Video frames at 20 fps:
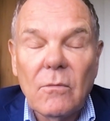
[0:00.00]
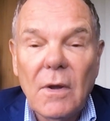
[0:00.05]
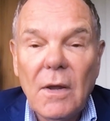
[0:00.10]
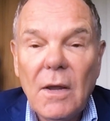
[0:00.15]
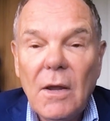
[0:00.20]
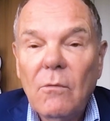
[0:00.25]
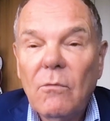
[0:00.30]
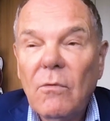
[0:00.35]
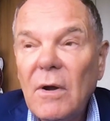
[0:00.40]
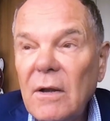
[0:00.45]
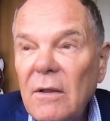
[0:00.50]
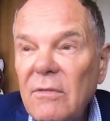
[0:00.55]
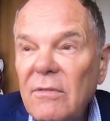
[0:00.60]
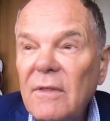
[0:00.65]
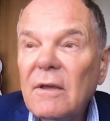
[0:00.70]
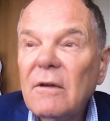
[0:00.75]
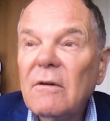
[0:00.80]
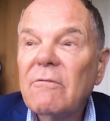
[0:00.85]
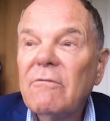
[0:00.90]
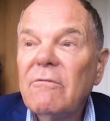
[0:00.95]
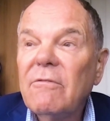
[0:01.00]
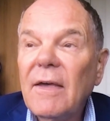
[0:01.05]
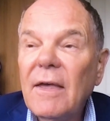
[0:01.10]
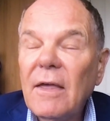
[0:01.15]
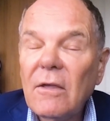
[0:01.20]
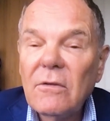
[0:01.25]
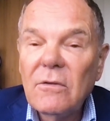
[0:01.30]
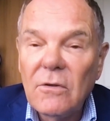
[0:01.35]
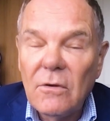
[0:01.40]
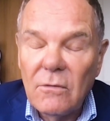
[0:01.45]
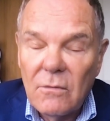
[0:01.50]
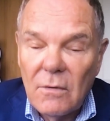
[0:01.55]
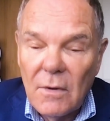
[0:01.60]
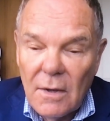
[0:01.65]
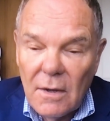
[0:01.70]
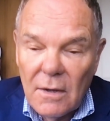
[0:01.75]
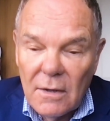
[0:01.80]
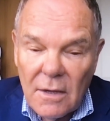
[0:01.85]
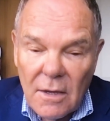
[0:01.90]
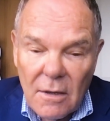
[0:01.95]
where anything of value
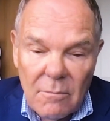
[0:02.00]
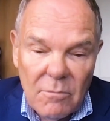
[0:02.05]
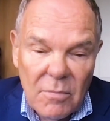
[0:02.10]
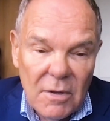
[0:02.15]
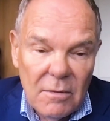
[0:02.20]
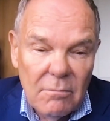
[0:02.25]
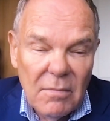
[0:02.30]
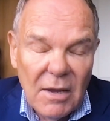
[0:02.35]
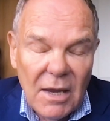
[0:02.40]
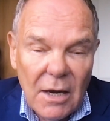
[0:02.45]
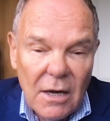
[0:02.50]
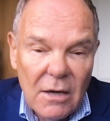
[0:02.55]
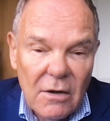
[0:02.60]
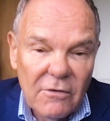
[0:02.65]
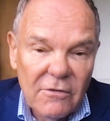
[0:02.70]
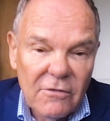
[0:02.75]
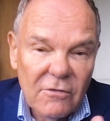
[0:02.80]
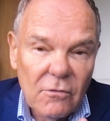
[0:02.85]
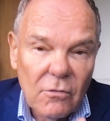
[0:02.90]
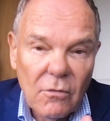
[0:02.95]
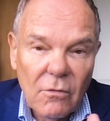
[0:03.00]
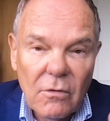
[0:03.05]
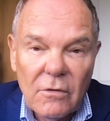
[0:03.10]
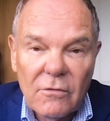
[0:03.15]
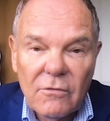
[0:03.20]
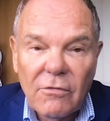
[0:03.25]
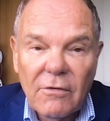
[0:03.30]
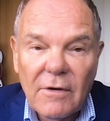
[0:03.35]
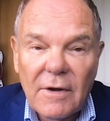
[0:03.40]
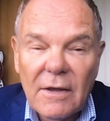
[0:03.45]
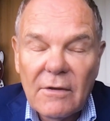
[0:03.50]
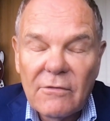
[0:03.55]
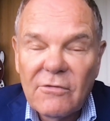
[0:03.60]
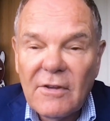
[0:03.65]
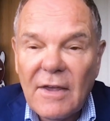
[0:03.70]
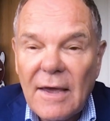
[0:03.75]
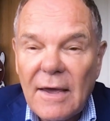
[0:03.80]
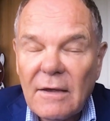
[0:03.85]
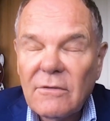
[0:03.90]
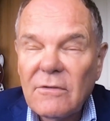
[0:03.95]
can be managed, stored,
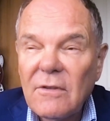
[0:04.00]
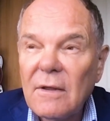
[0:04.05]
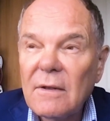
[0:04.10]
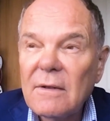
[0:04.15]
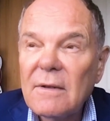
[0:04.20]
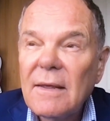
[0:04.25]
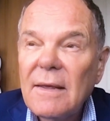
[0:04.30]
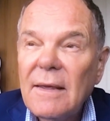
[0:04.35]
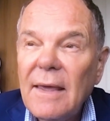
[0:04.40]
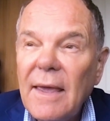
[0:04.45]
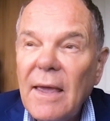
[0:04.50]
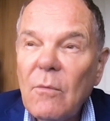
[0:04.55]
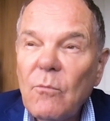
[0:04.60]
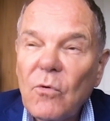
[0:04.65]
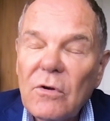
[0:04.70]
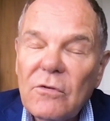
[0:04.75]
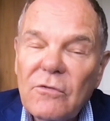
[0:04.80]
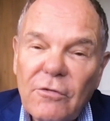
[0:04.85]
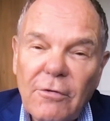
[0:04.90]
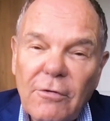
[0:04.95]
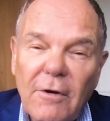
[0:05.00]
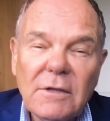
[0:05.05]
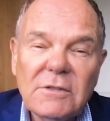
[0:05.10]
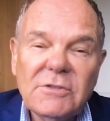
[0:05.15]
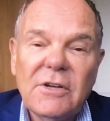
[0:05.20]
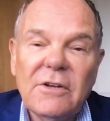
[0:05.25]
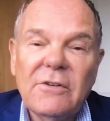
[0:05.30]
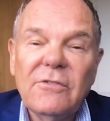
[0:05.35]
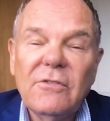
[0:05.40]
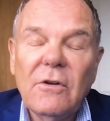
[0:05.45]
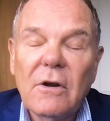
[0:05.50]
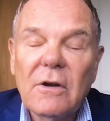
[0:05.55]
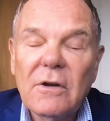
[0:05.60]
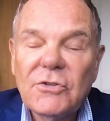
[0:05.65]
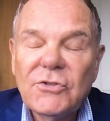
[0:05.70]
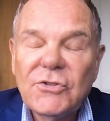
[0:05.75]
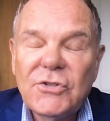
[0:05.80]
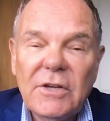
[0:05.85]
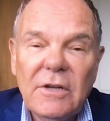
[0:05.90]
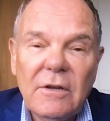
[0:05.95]
transacted, and where trust is not
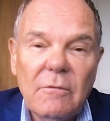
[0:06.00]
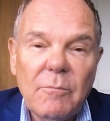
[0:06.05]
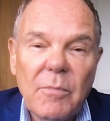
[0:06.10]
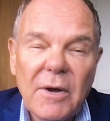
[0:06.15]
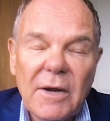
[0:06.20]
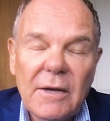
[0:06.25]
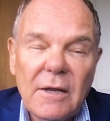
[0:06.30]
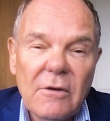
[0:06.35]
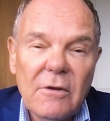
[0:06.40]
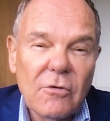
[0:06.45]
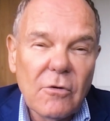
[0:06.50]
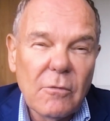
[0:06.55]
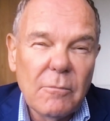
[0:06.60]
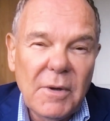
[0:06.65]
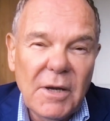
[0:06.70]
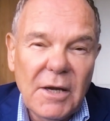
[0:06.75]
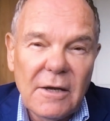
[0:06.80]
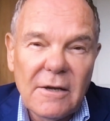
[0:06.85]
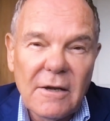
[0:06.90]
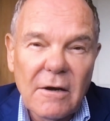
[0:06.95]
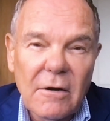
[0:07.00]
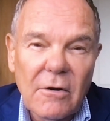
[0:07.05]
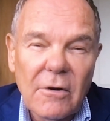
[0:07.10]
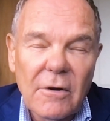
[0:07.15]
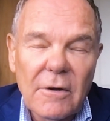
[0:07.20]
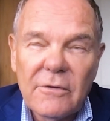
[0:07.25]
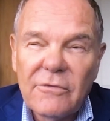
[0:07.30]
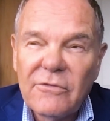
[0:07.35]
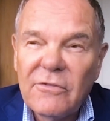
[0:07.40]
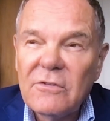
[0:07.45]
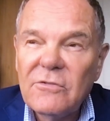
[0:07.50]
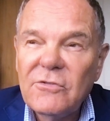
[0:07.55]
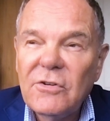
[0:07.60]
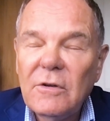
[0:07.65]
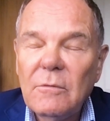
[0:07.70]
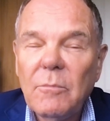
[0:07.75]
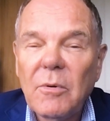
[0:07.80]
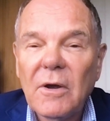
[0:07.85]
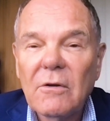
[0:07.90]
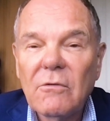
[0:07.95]
achieved by an intermediary. It's
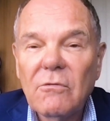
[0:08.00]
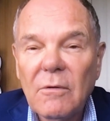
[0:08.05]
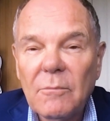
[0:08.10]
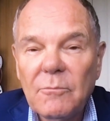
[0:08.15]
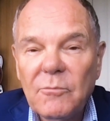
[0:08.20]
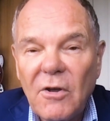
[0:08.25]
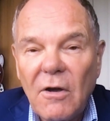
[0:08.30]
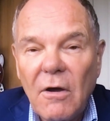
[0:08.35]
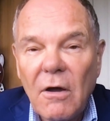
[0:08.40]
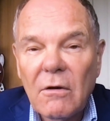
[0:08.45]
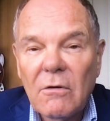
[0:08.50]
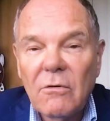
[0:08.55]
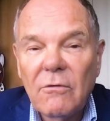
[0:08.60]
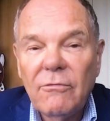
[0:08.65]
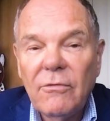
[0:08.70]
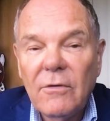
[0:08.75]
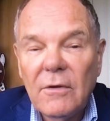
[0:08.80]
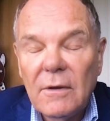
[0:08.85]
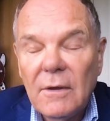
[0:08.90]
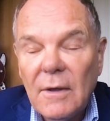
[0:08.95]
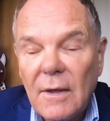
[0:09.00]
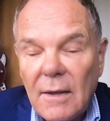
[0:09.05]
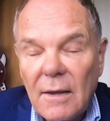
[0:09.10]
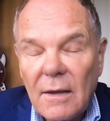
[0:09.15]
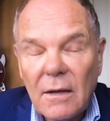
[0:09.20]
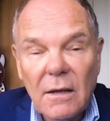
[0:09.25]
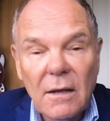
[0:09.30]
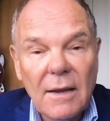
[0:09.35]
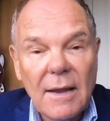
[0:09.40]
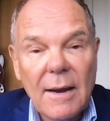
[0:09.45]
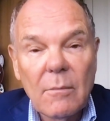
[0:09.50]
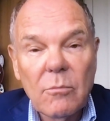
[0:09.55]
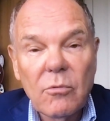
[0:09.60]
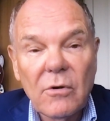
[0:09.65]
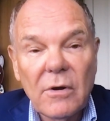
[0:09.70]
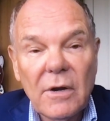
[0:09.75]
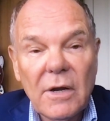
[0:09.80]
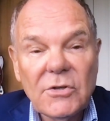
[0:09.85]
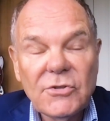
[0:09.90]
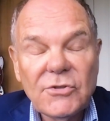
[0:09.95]
achieved by cryptography,
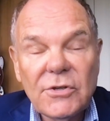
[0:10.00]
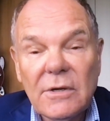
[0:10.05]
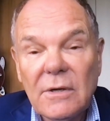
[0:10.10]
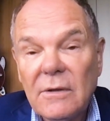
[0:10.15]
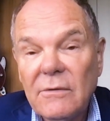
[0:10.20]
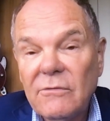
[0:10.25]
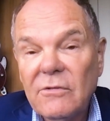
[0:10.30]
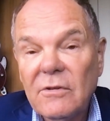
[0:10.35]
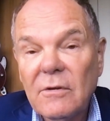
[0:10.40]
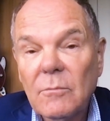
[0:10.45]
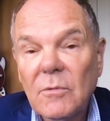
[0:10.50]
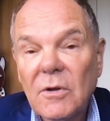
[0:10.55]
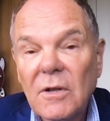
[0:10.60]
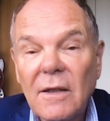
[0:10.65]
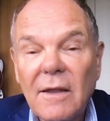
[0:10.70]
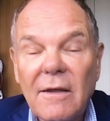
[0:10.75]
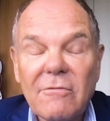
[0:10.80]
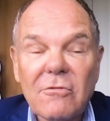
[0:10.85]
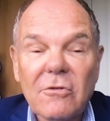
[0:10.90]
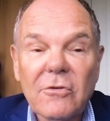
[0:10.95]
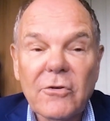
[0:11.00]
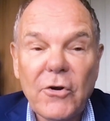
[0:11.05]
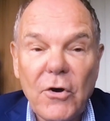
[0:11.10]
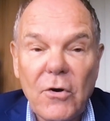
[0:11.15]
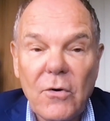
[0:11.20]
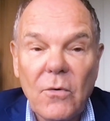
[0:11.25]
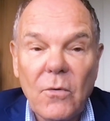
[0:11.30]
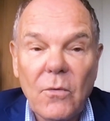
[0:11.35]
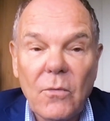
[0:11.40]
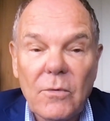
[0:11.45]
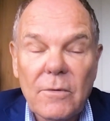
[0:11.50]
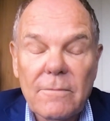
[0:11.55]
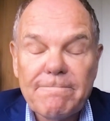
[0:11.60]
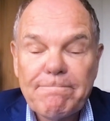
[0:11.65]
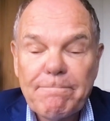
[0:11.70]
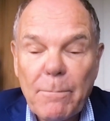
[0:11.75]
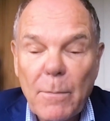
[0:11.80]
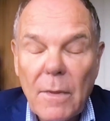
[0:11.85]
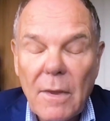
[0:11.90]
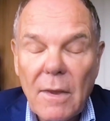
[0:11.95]
collaboration, and some clever code.
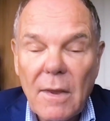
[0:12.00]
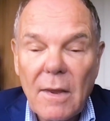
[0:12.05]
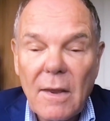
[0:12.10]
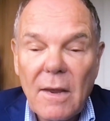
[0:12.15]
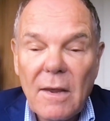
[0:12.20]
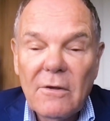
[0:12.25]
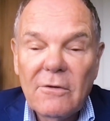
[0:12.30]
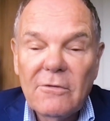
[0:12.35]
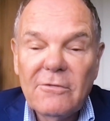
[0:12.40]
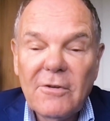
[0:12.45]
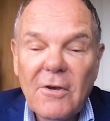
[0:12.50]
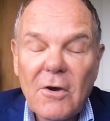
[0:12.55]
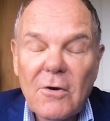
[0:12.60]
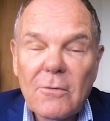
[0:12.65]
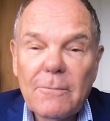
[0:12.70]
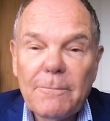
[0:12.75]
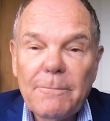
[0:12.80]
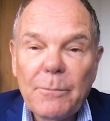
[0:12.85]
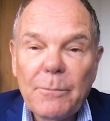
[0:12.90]
So